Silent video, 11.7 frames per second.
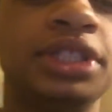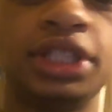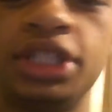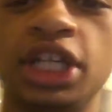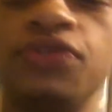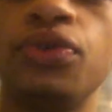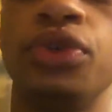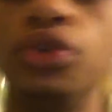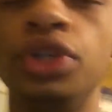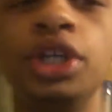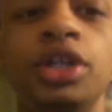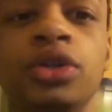been successful, and
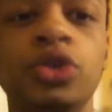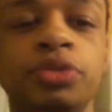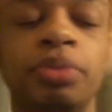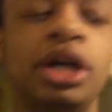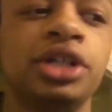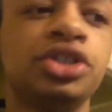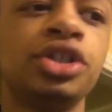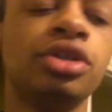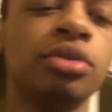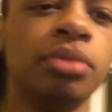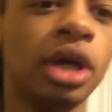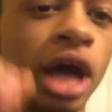you need a new
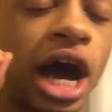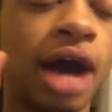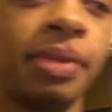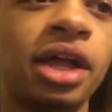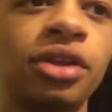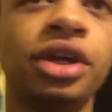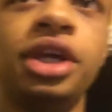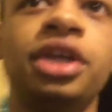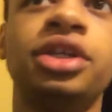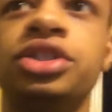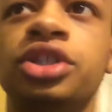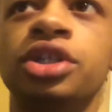sponsor, I'm not
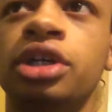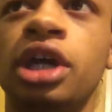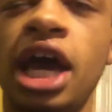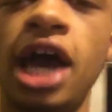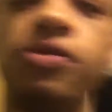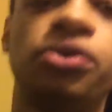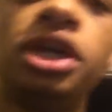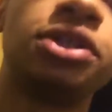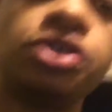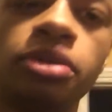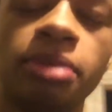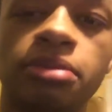looking to have you
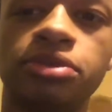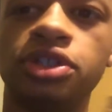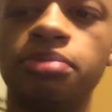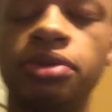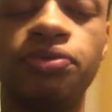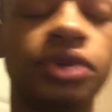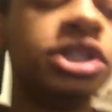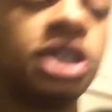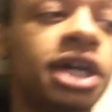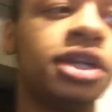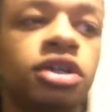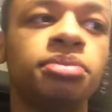cancel your membership and
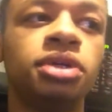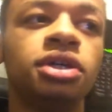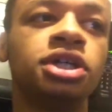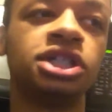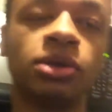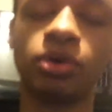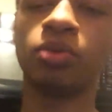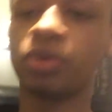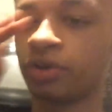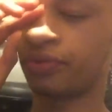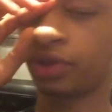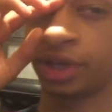re-sign under me, because that won't
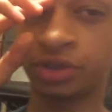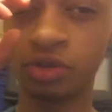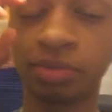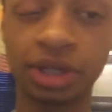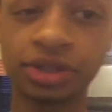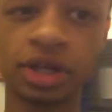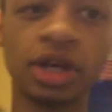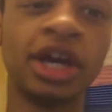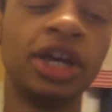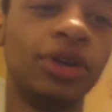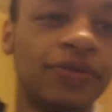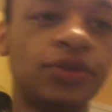work for like 2 months.
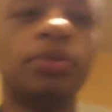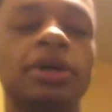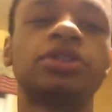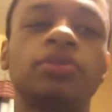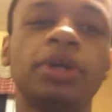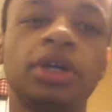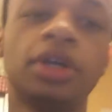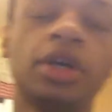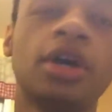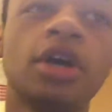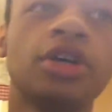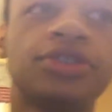You don't have 2 months to wait.
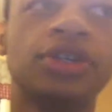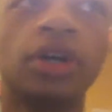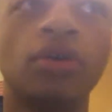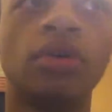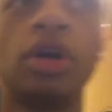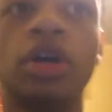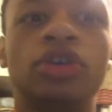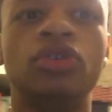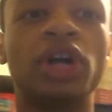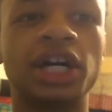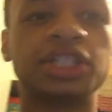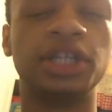So
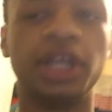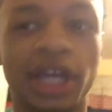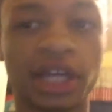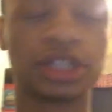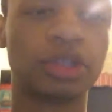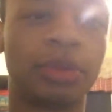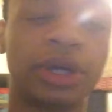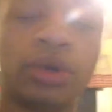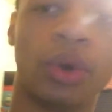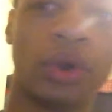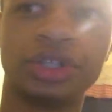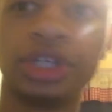you guys can get access to my
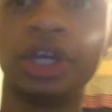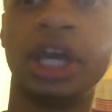course,